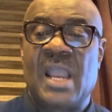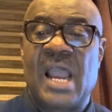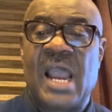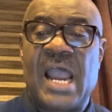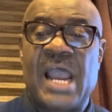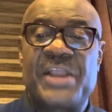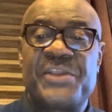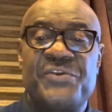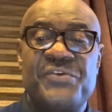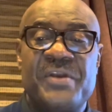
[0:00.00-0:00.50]

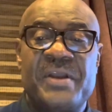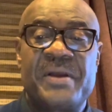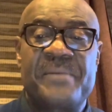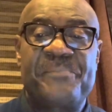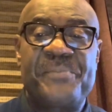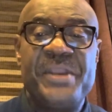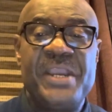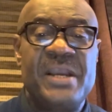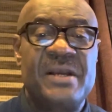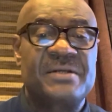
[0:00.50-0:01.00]
and your
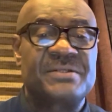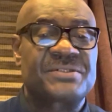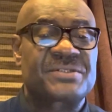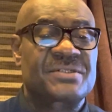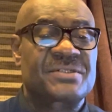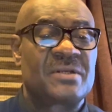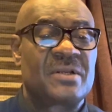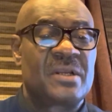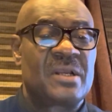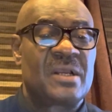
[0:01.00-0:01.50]
peers
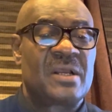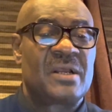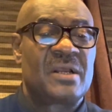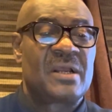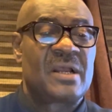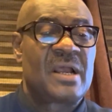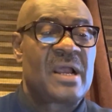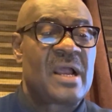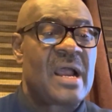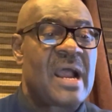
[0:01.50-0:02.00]

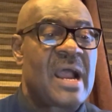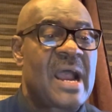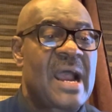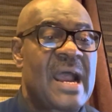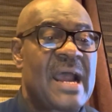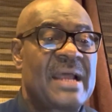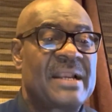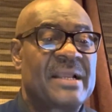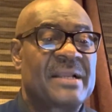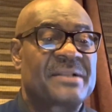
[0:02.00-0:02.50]

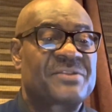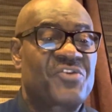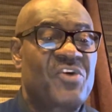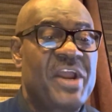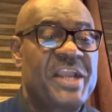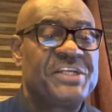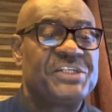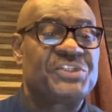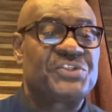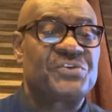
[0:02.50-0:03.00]
are
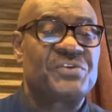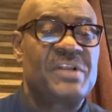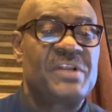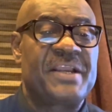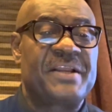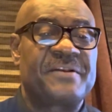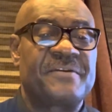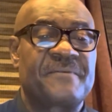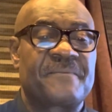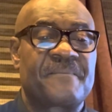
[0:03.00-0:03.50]
trying to
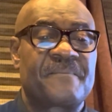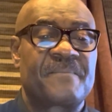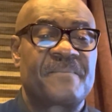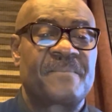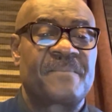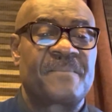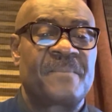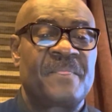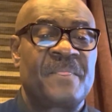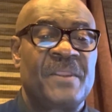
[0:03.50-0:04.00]
learn.
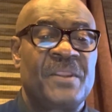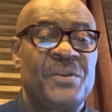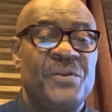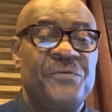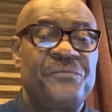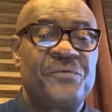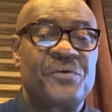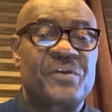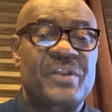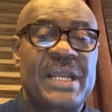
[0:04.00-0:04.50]

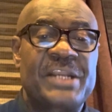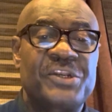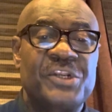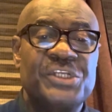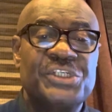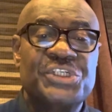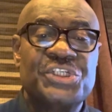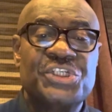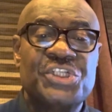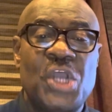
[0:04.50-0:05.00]
If you cannot
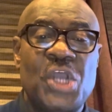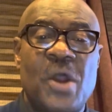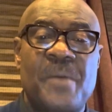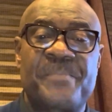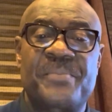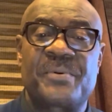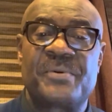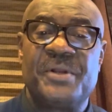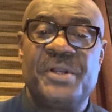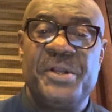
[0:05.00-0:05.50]
stop,
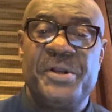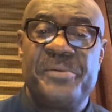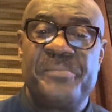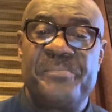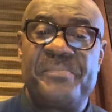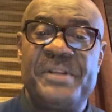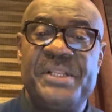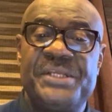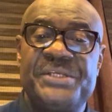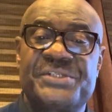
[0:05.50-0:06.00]

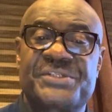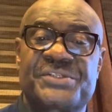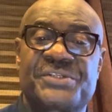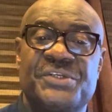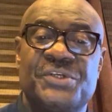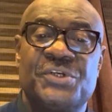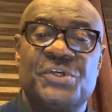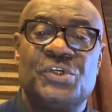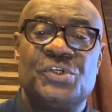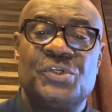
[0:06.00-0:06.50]
please,
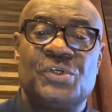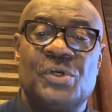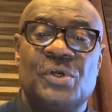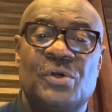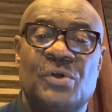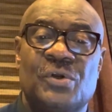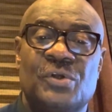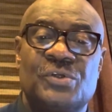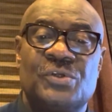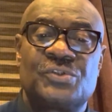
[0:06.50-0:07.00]

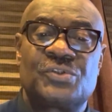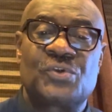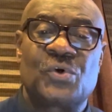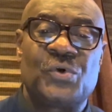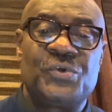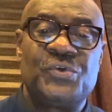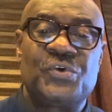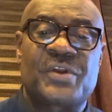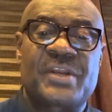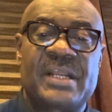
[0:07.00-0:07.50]
so
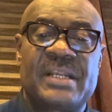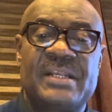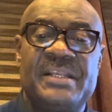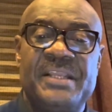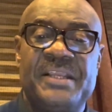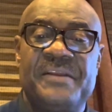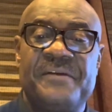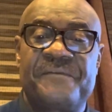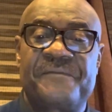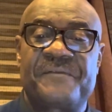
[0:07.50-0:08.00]
you can
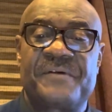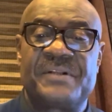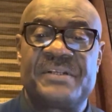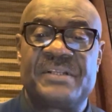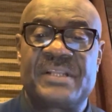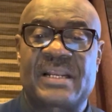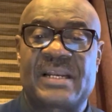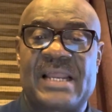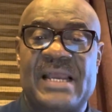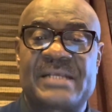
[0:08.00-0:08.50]
leave the
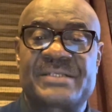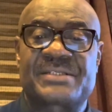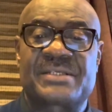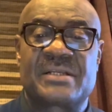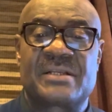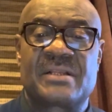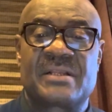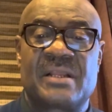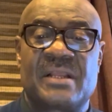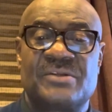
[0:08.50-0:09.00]
class,
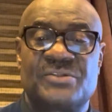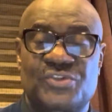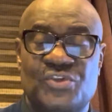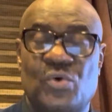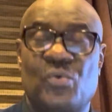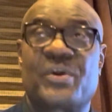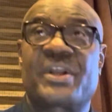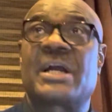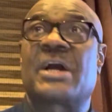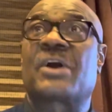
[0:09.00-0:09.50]
so
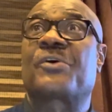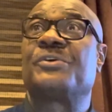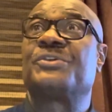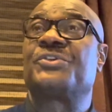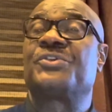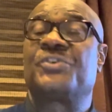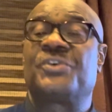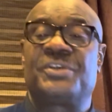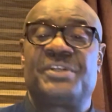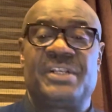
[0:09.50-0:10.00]
we can
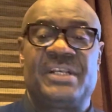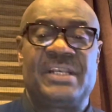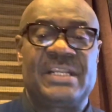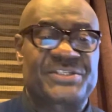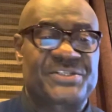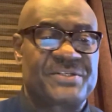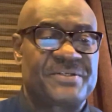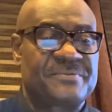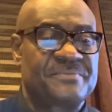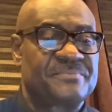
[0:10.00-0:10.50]
continue the lesson.